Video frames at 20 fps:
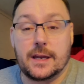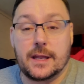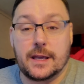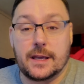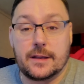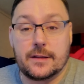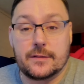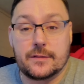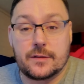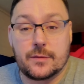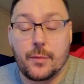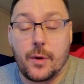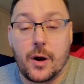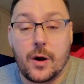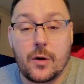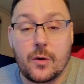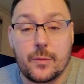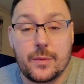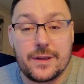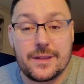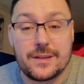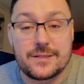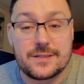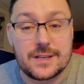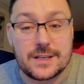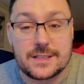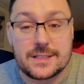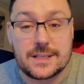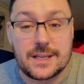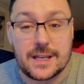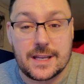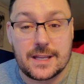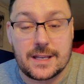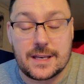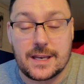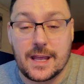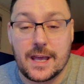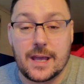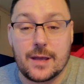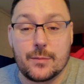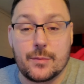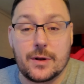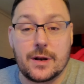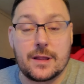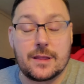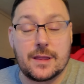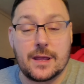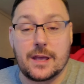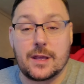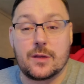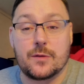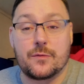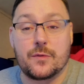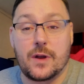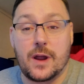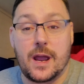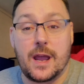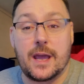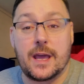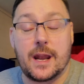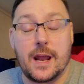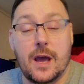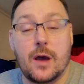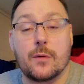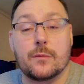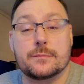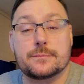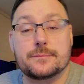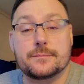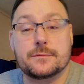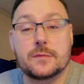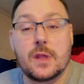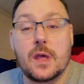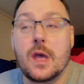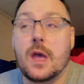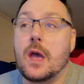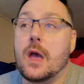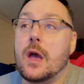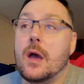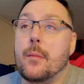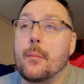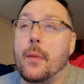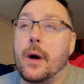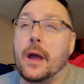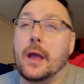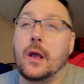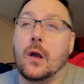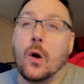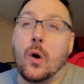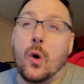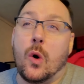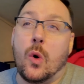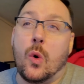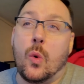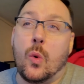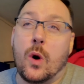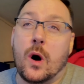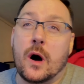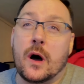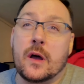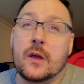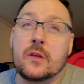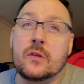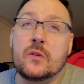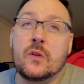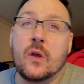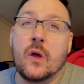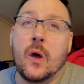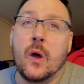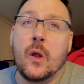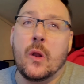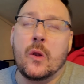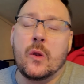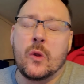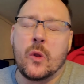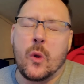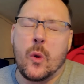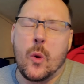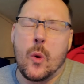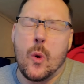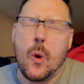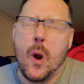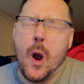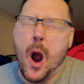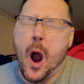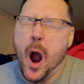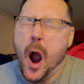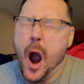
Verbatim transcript: days. Tomorrow will be the 60th day, but I thank you for hanging out. My goal was to